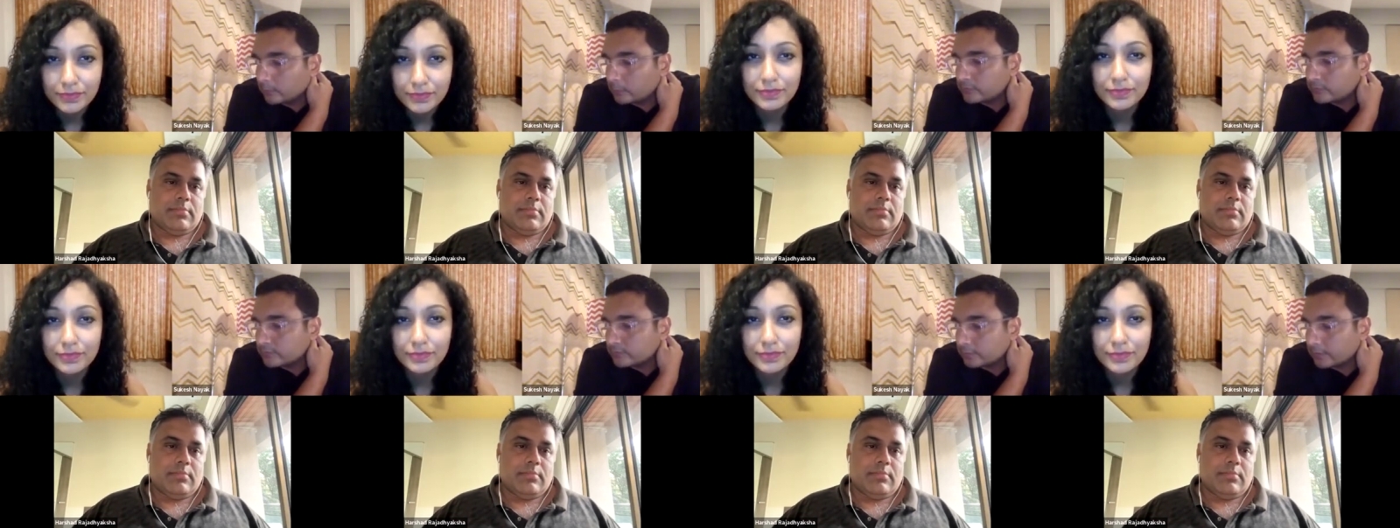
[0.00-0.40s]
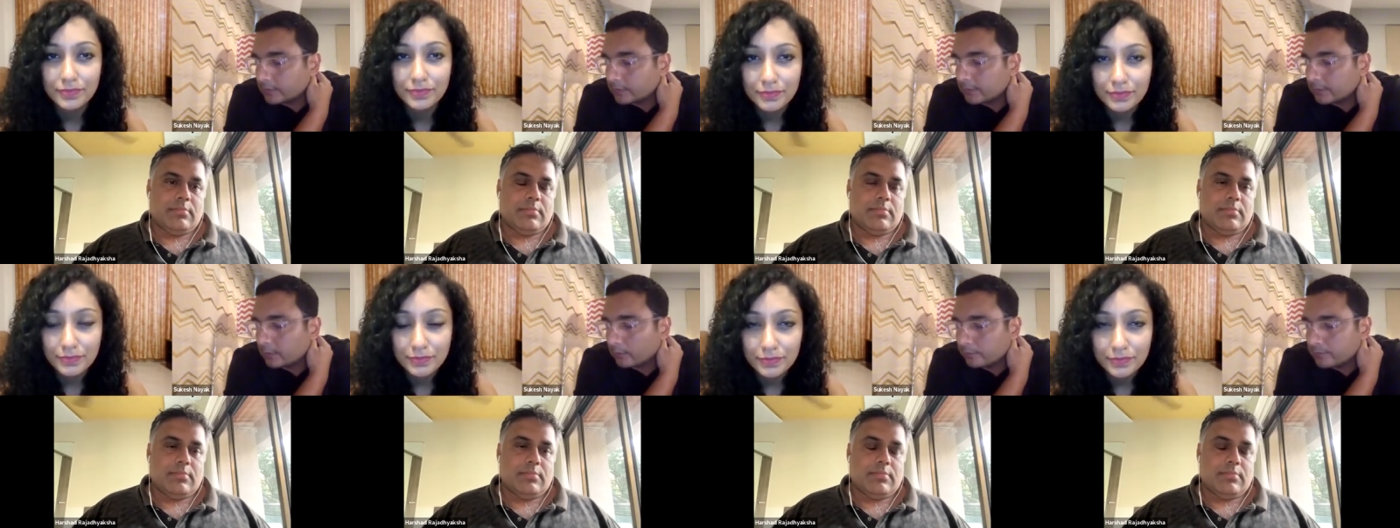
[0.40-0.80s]
Speaker 1: who's
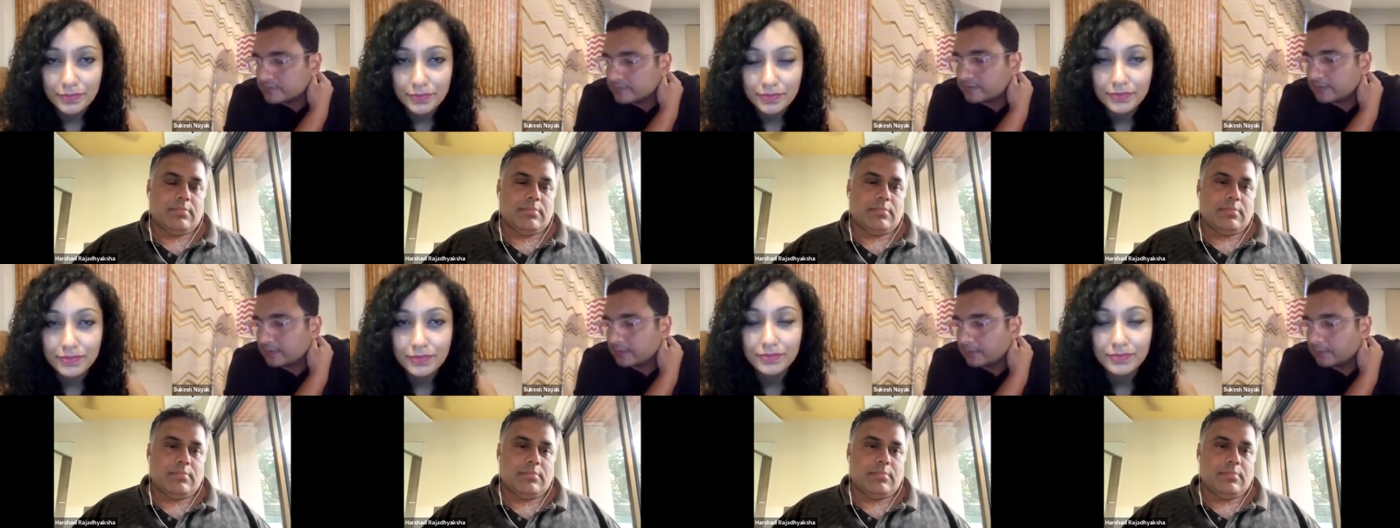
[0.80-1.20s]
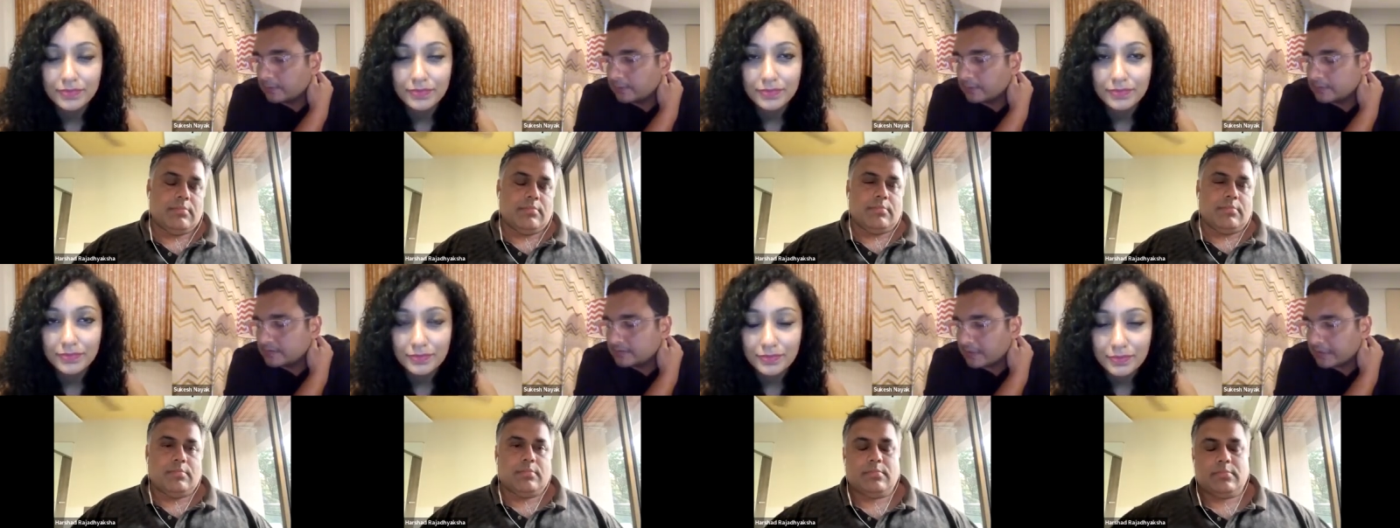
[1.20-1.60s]

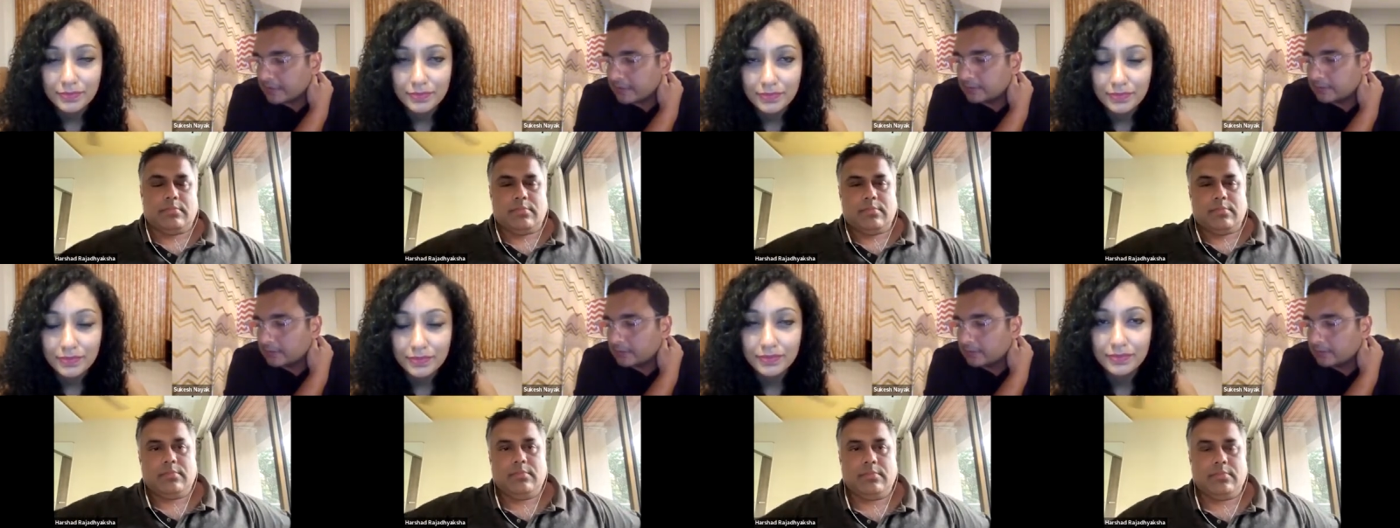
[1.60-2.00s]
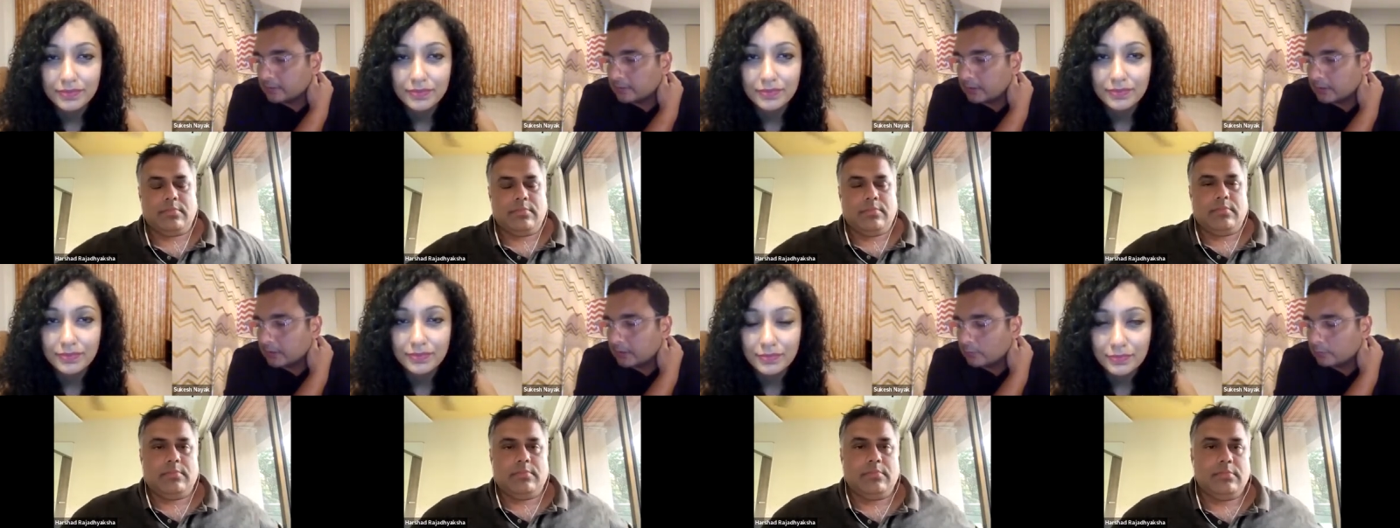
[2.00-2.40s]
obviously setting
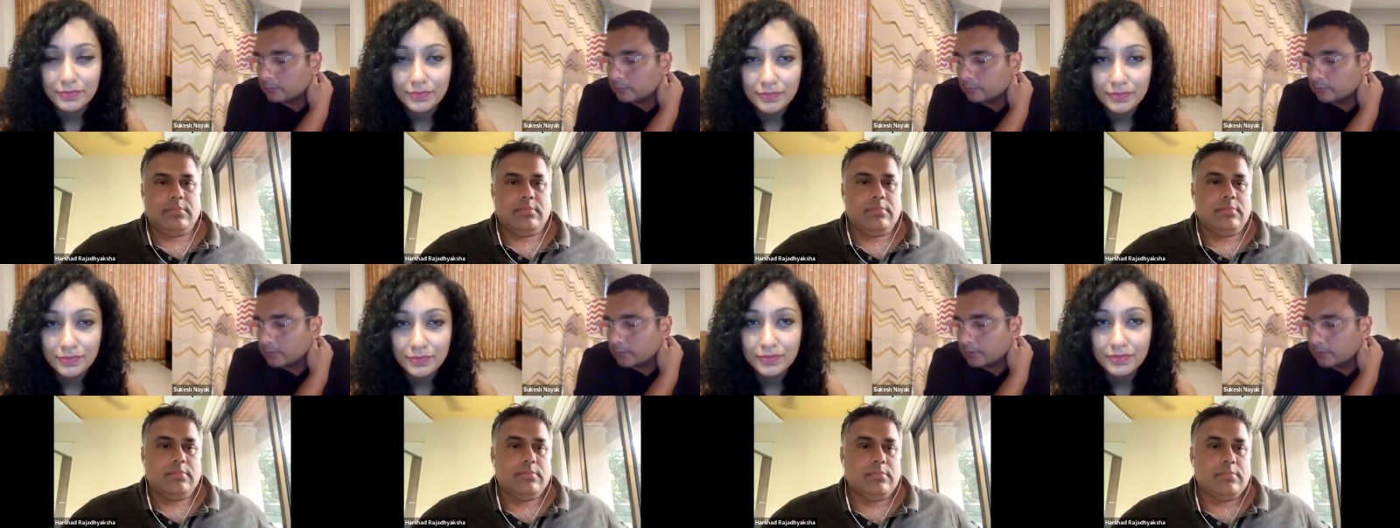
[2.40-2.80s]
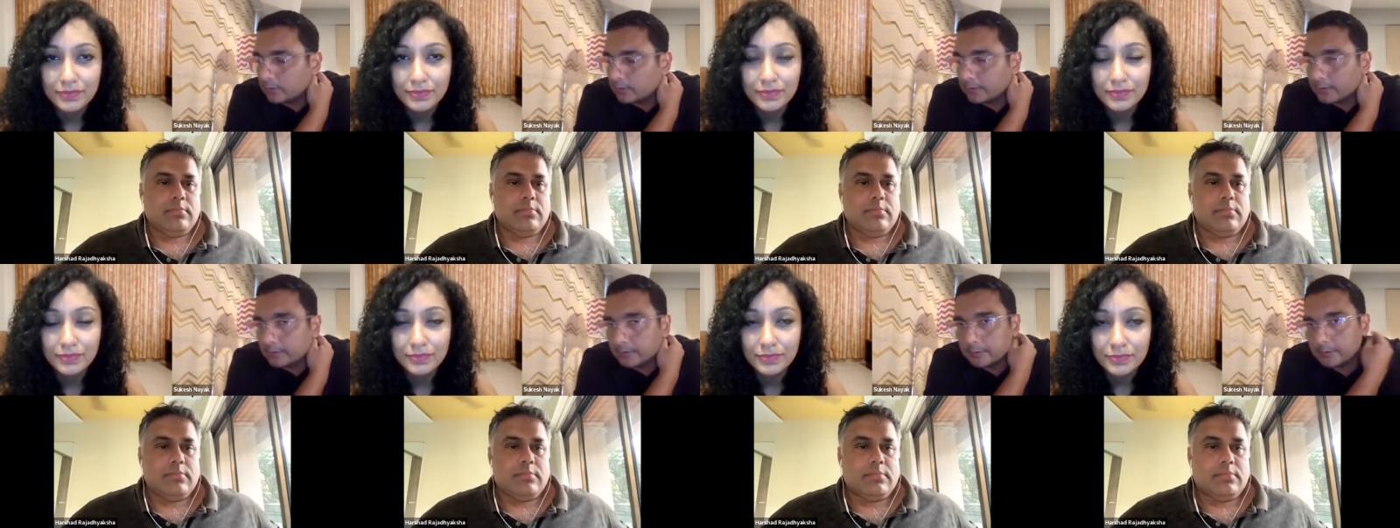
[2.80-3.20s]
the, you know,
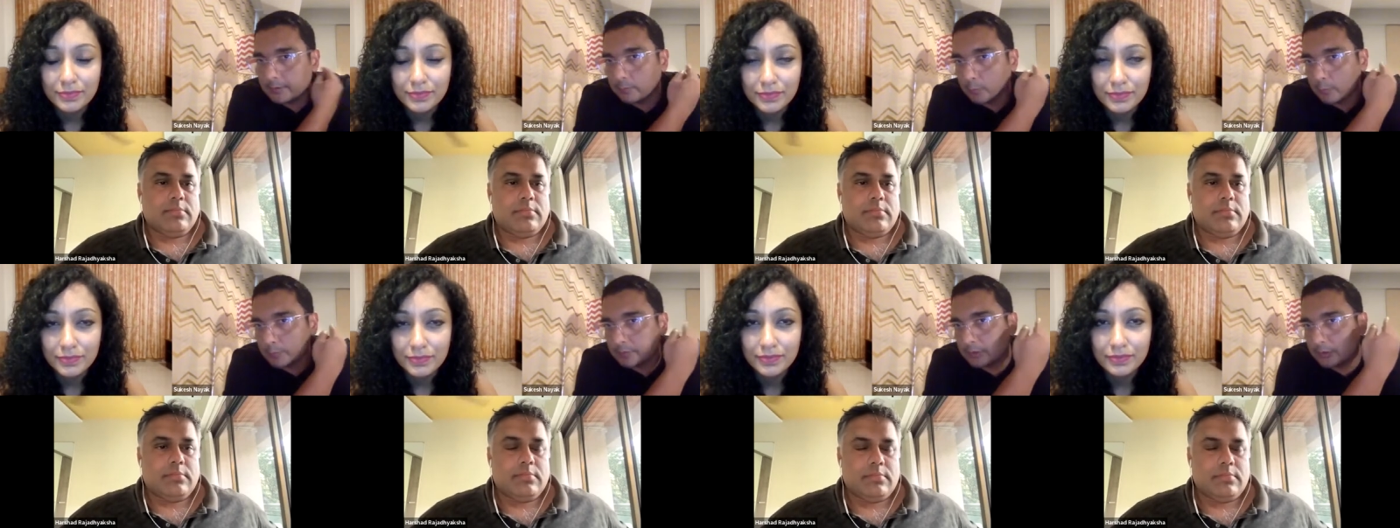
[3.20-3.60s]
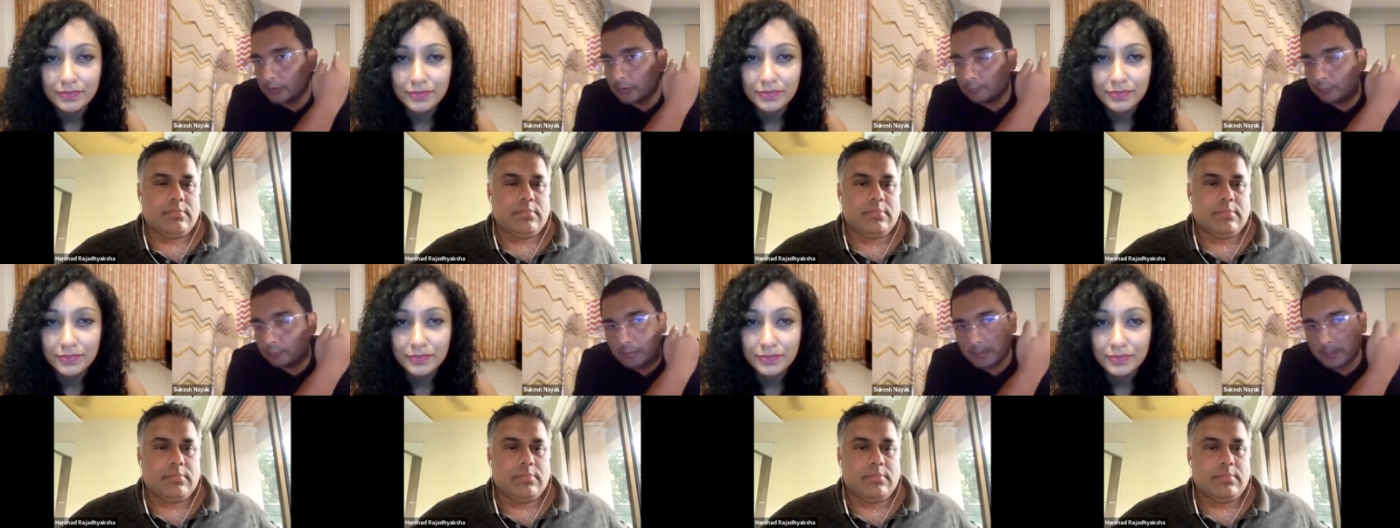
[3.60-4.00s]
uh, the what
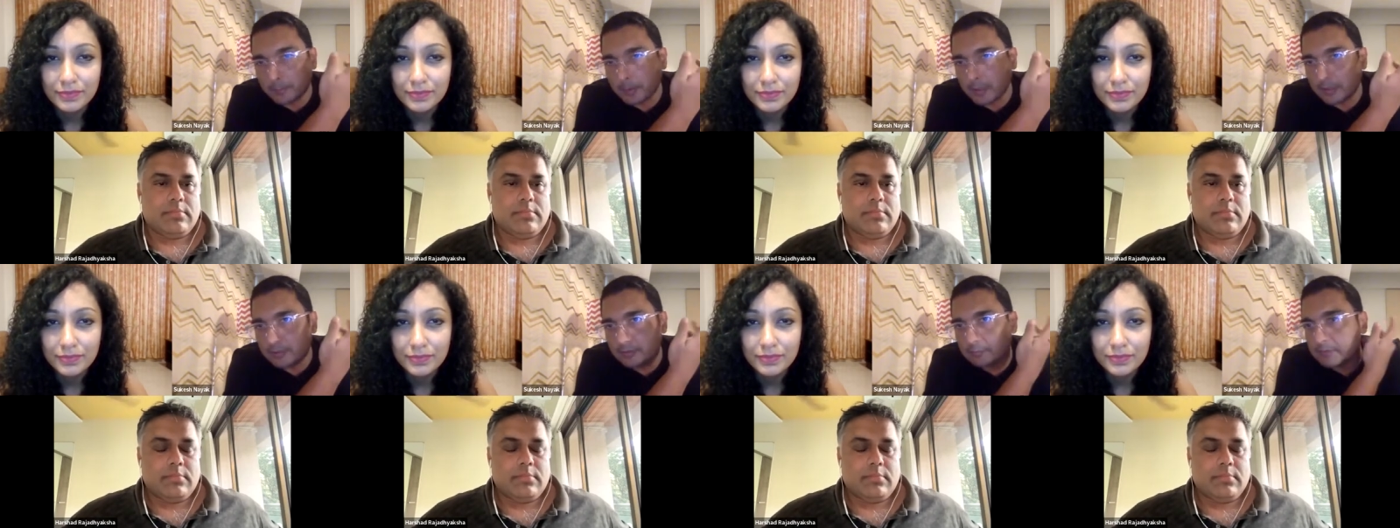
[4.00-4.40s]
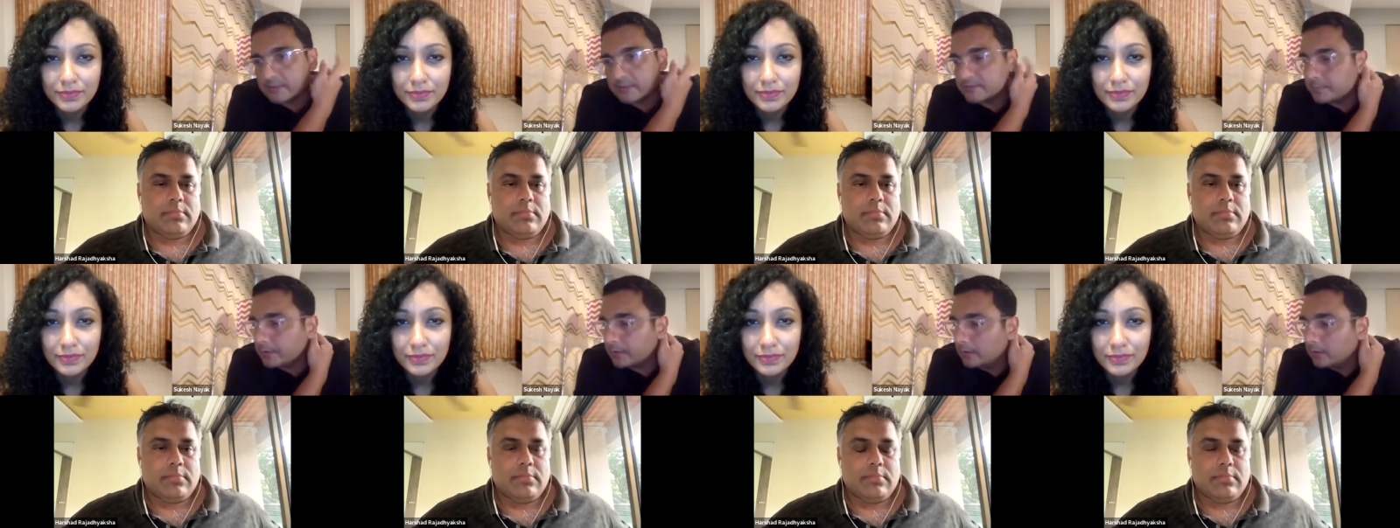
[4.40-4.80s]
the what the path
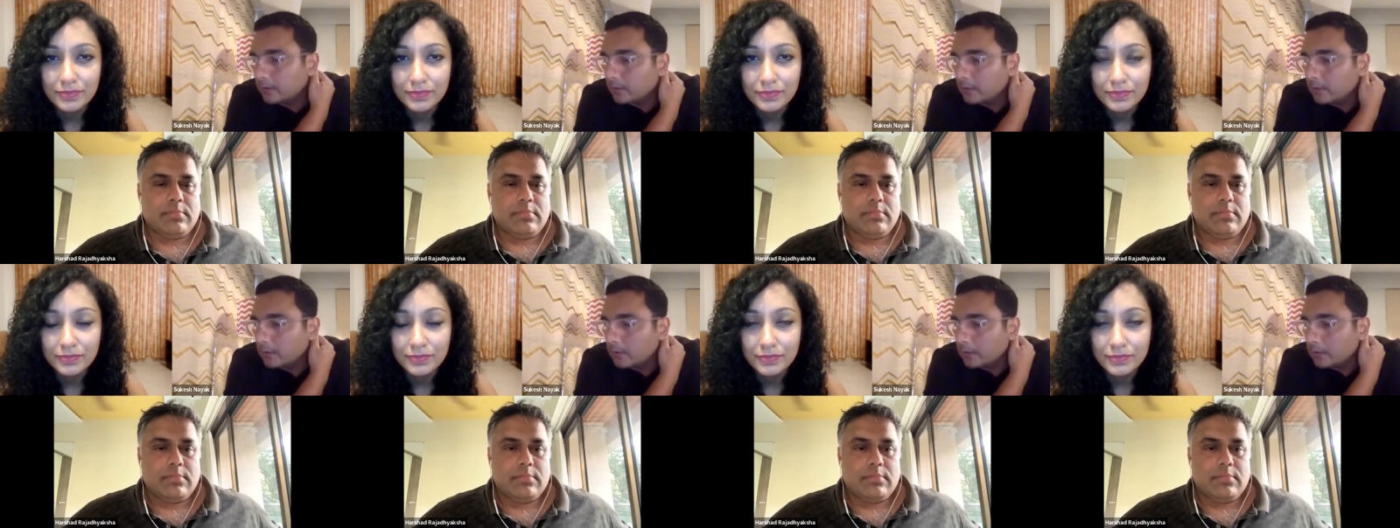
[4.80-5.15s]
must be.